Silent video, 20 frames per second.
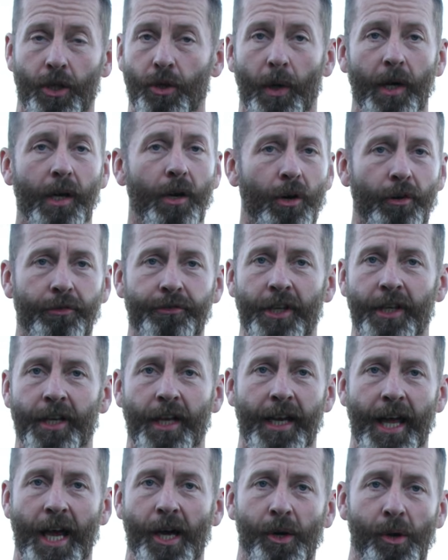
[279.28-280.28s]
quite often
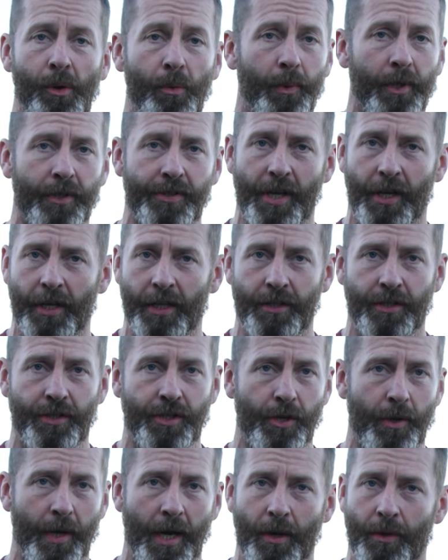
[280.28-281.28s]
an hour will turn into
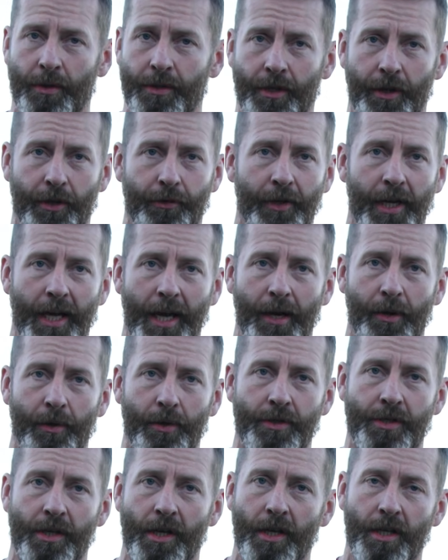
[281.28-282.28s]
2 hours, 3
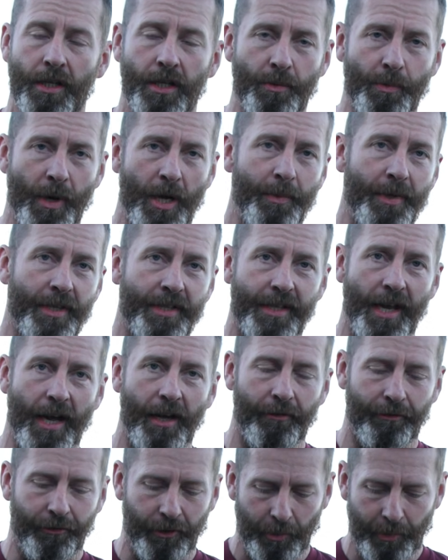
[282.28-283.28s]
hours. You might be
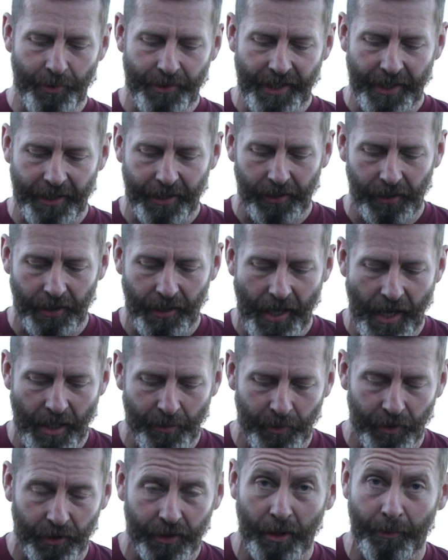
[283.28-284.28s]
sat for a particular
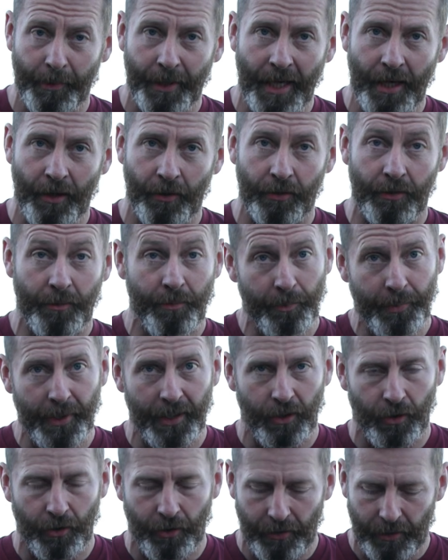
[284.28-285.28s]
animal coming out a bit
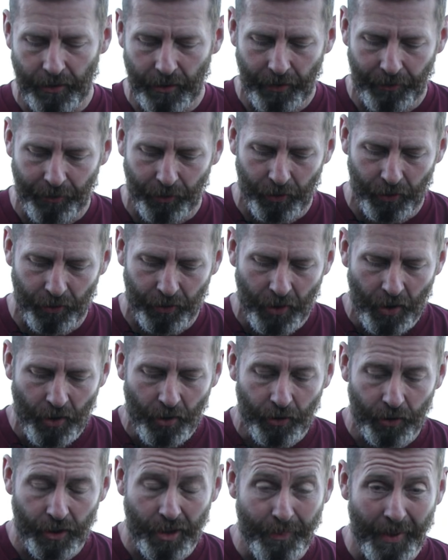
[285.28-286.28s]
longer than you thought,
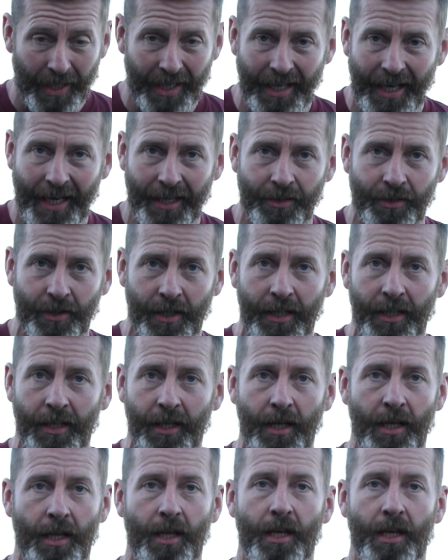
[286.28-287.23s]
or you might actually